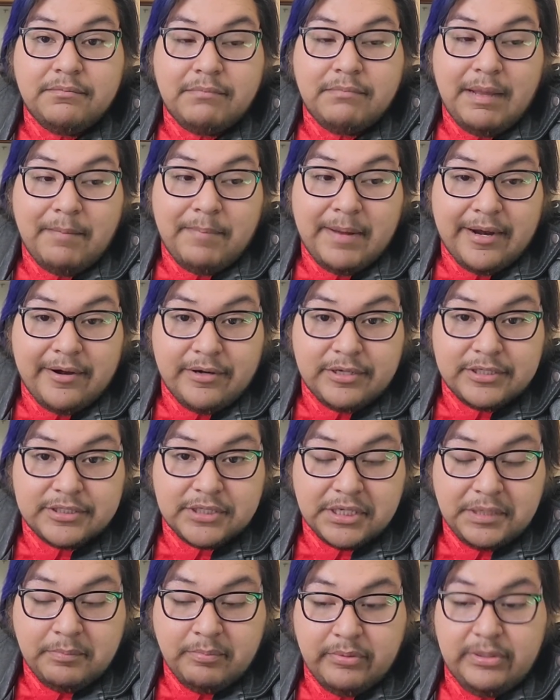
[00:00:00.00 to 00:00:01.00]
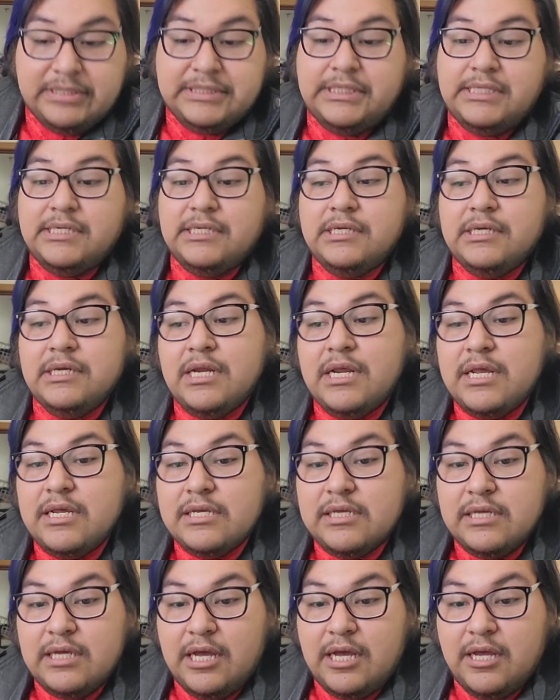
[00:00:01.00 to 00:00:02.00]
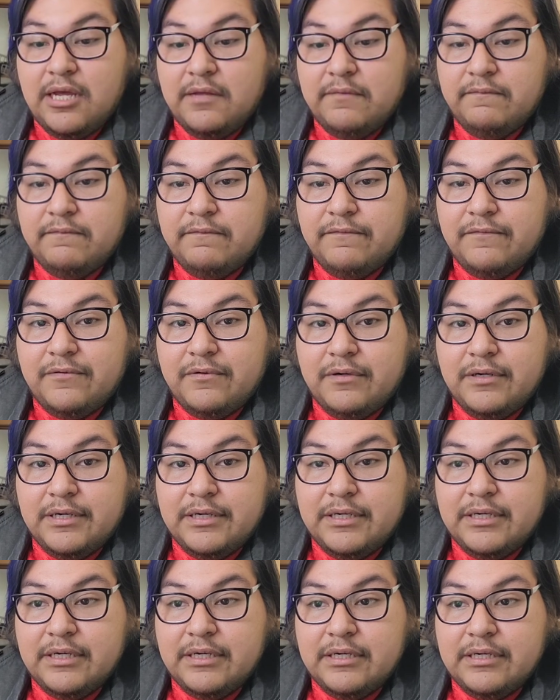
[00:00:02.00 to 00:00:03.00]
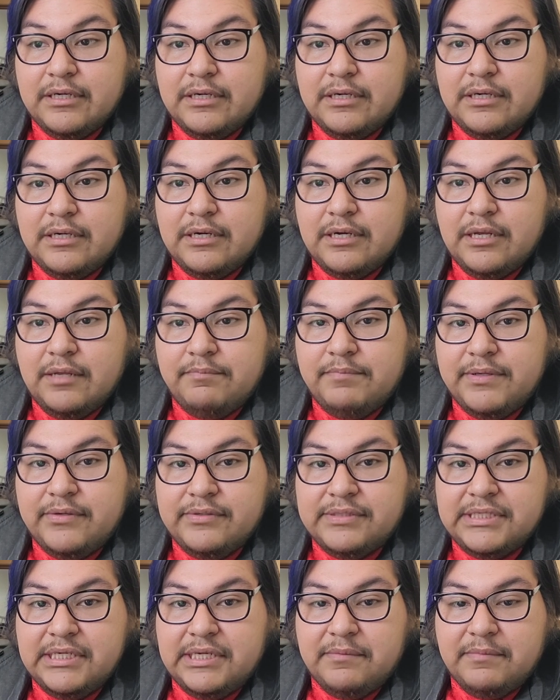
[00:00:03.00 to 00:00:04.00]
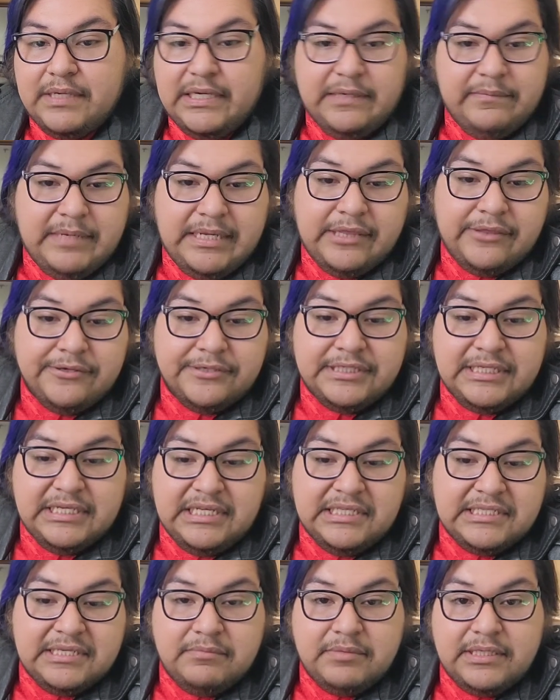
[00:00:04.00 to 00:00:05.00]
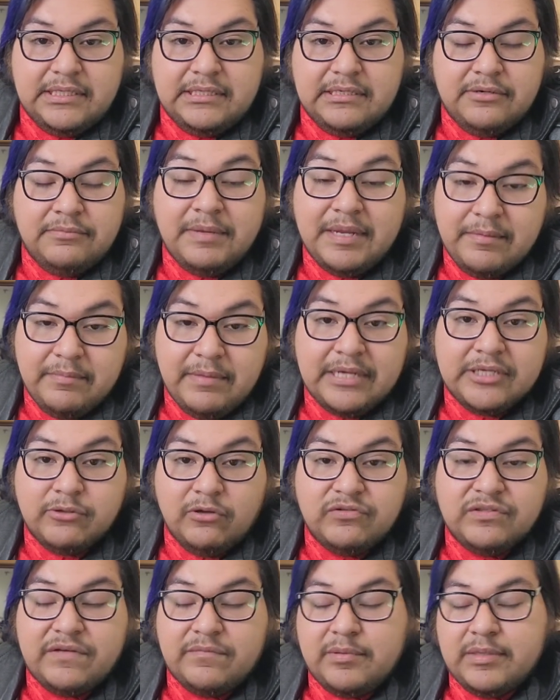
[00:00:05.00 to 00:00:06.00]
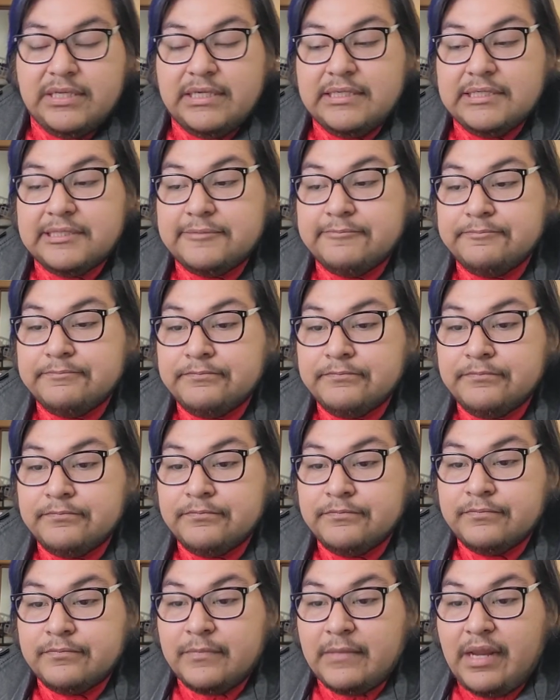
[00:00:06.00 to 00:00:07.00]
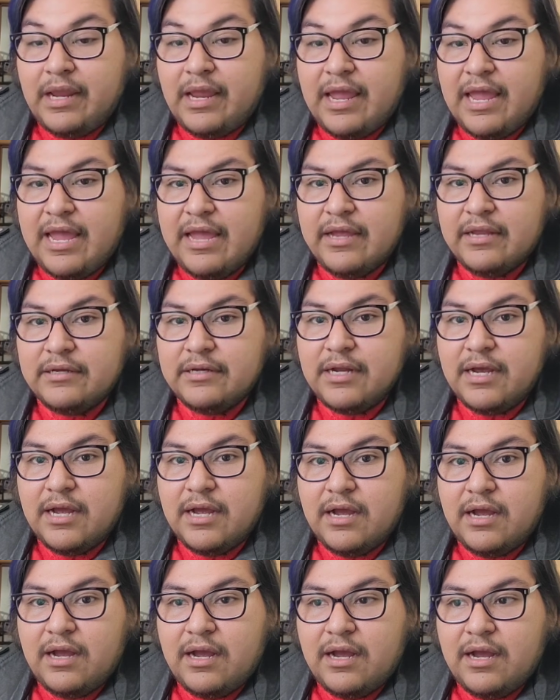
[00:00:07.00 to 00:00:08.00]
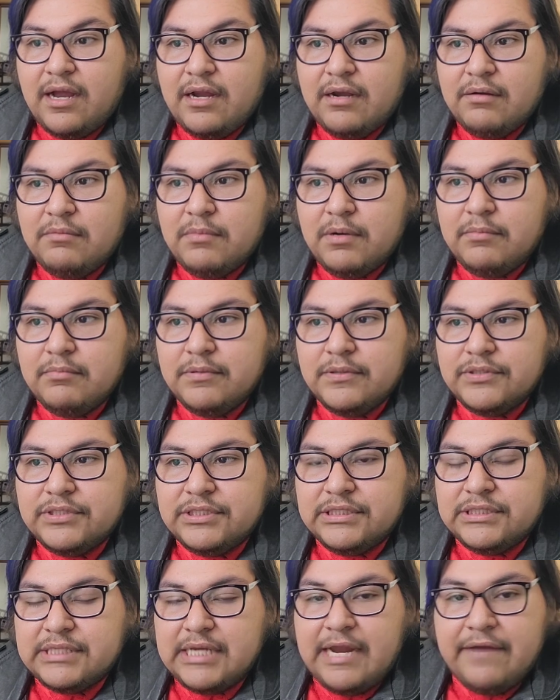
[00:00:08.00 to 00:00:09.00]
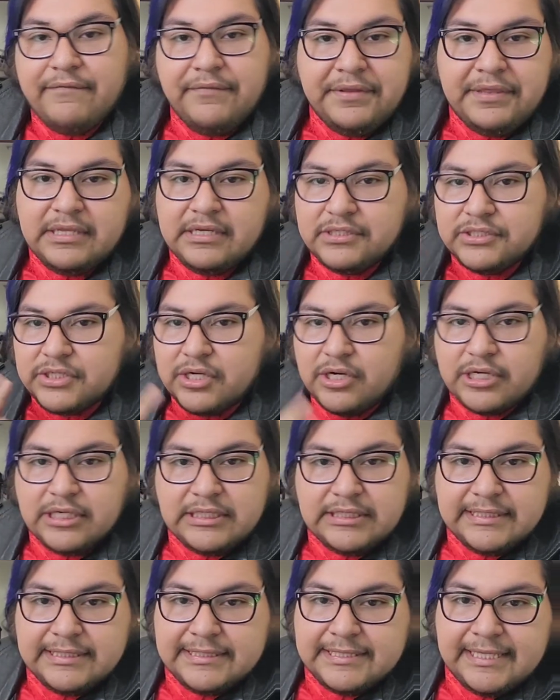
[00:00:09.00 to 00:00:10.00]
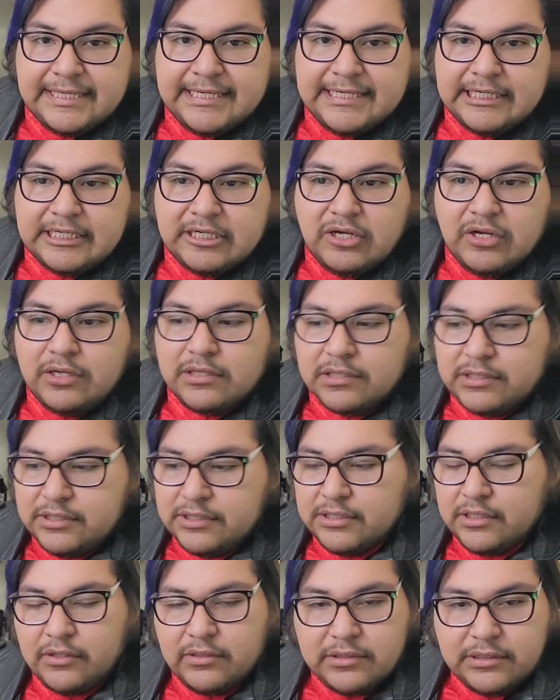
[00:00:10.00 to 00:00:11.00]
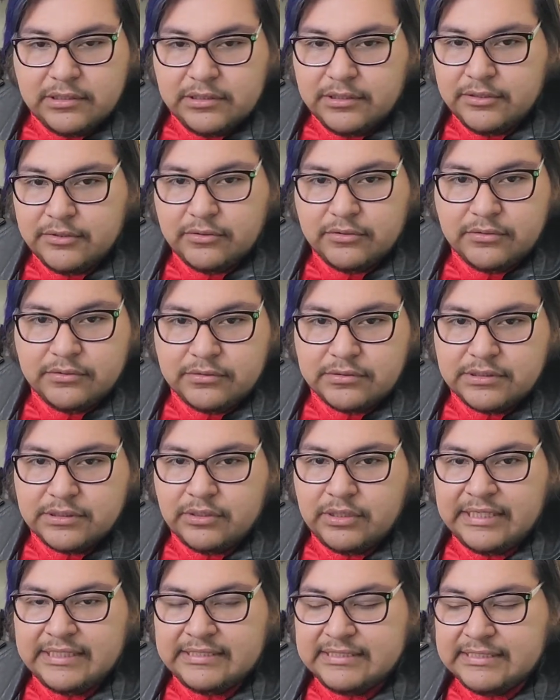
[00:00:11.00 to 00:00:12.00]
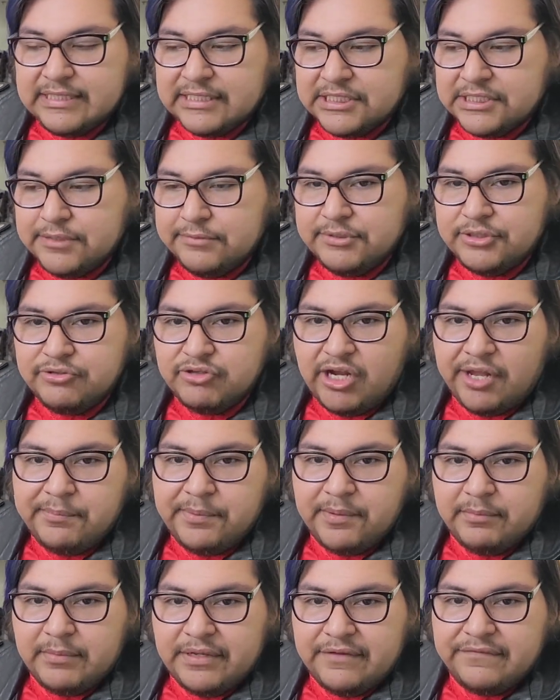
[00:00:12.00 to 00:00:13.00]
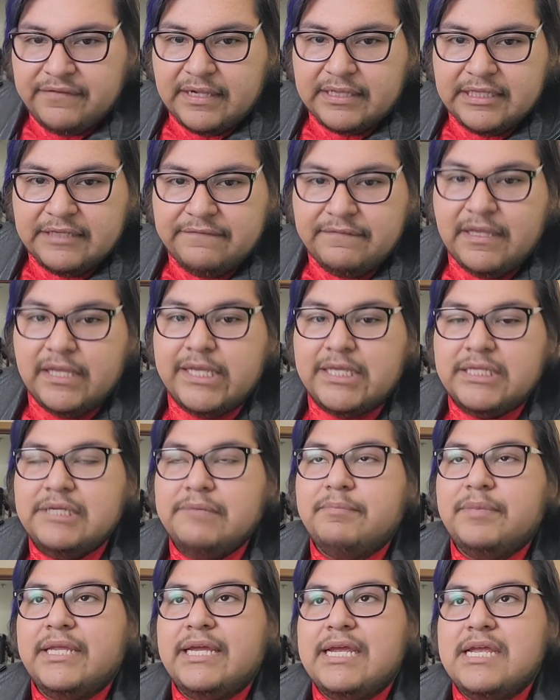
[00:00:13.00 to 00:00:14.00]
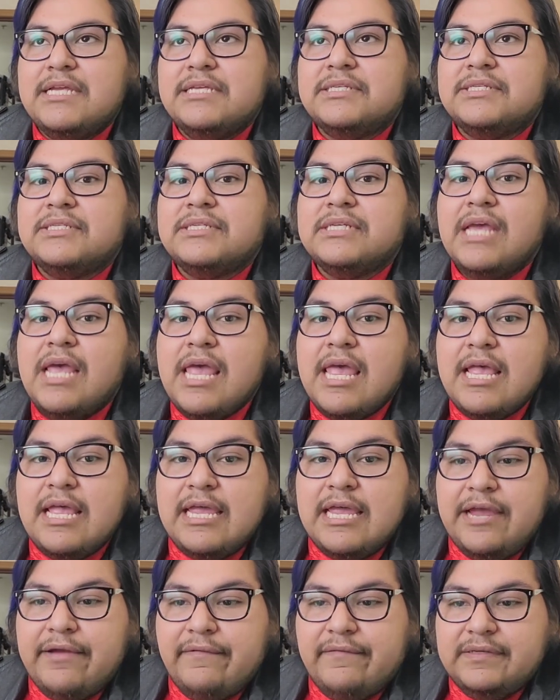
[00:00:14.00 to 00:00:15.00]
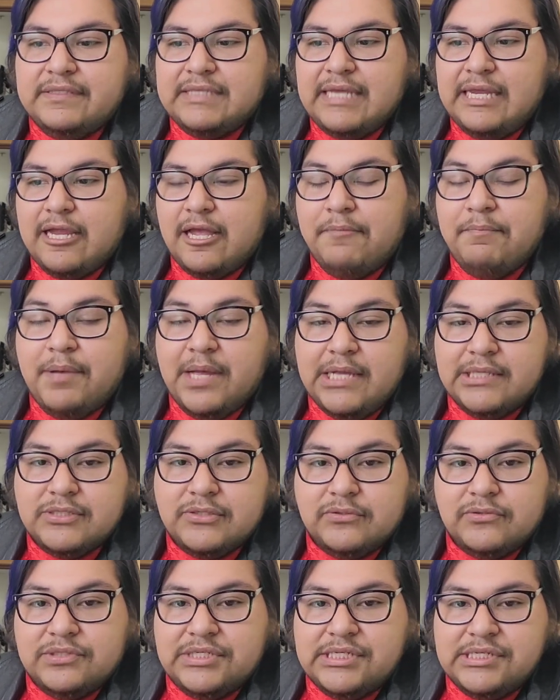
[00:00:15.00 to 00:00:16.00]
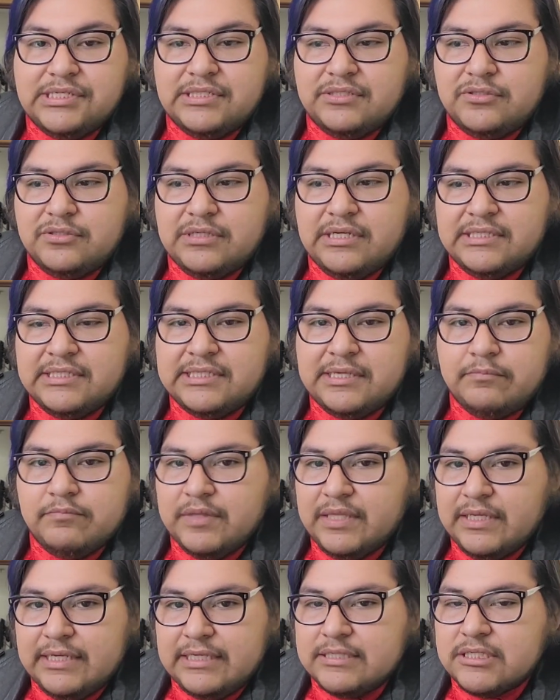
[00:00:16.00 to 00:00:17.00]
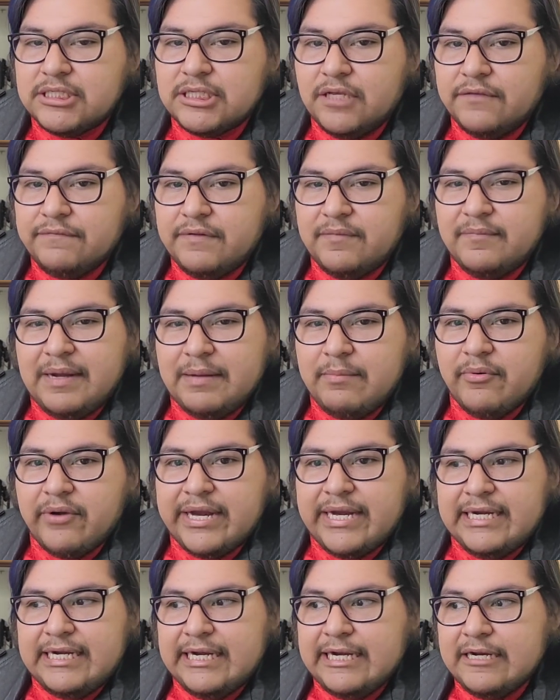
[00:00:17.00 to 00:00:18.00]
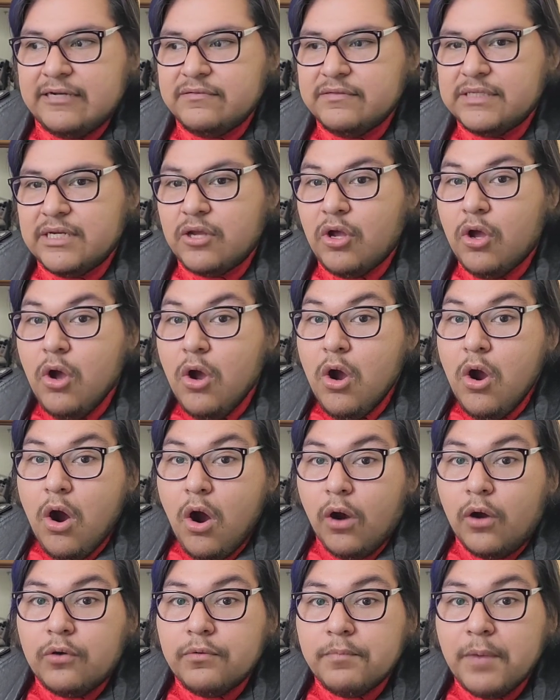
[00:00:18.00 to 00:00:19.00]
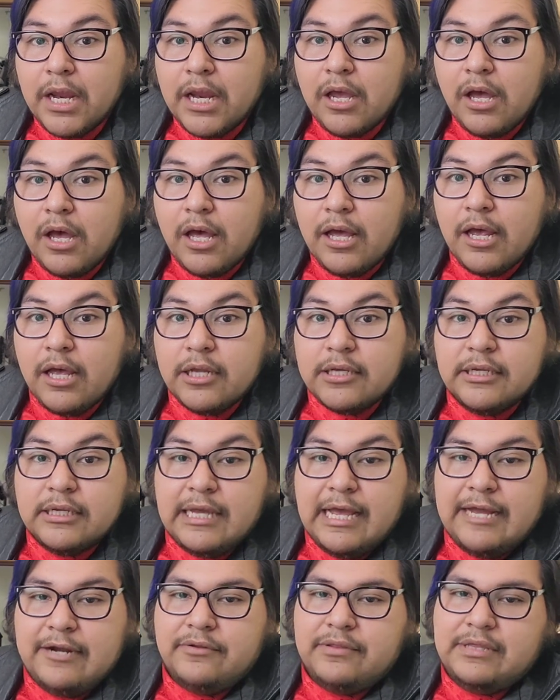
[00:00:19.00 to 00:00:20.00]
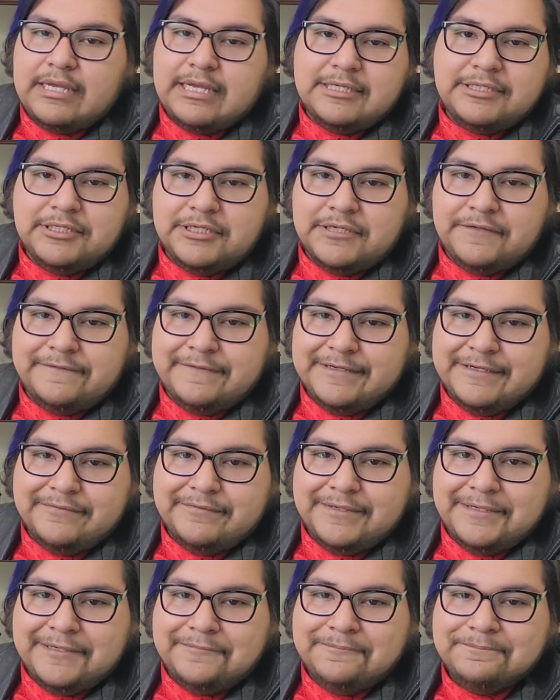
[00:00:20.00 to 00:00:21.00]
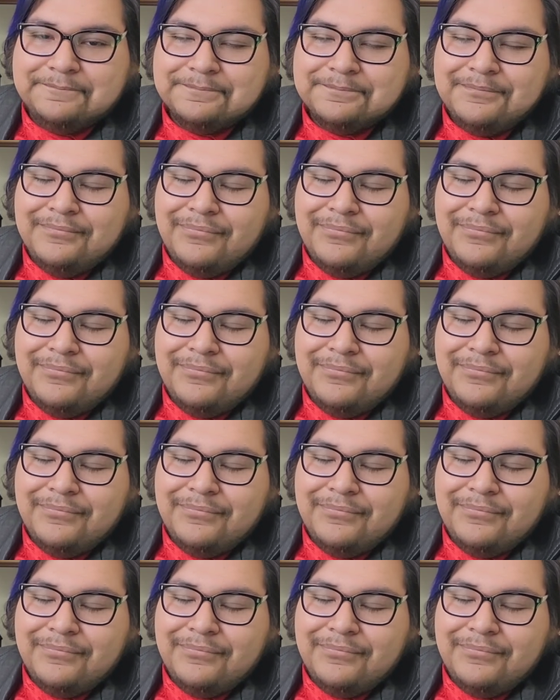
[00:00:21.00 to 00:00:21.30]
My parents are in prison, for abusing me and my 13 siblings, or me and my 12 siblings. And I remember just everything started to click. All the little hints that she was dropping me finally fell into place. It was like a puzzle just assembling itself in my brain. And I was like, oh my god. I don't think I took it very well.